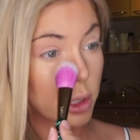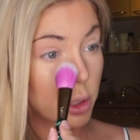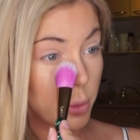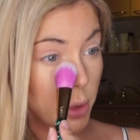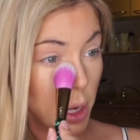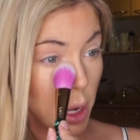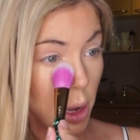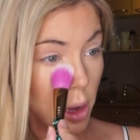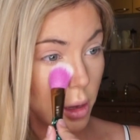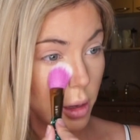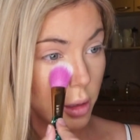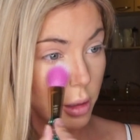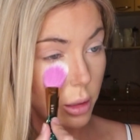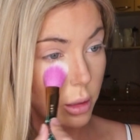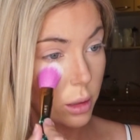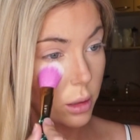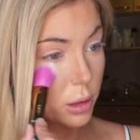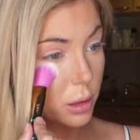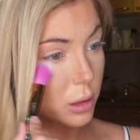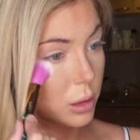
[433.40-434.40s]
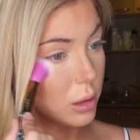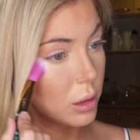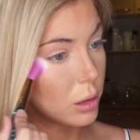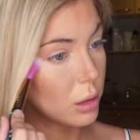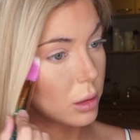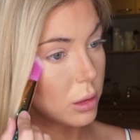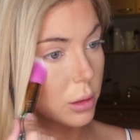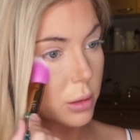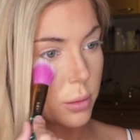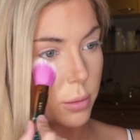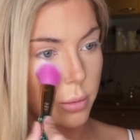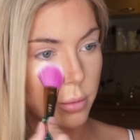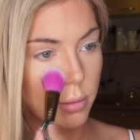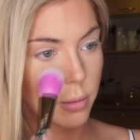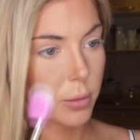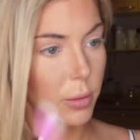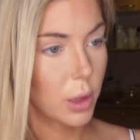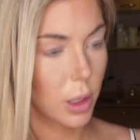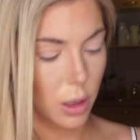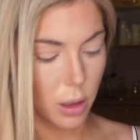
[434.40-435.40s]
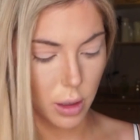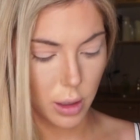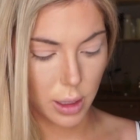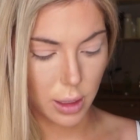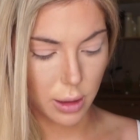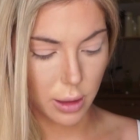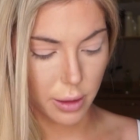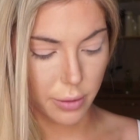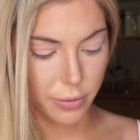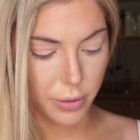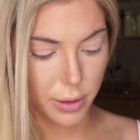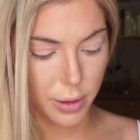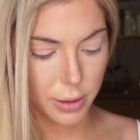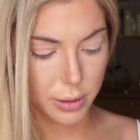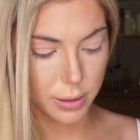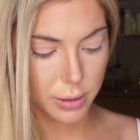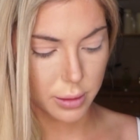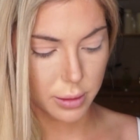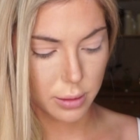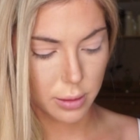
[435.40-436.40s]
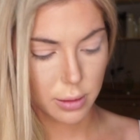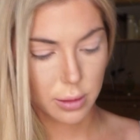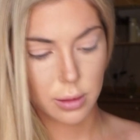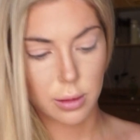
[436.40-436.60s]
under my eye. Oh, I love this.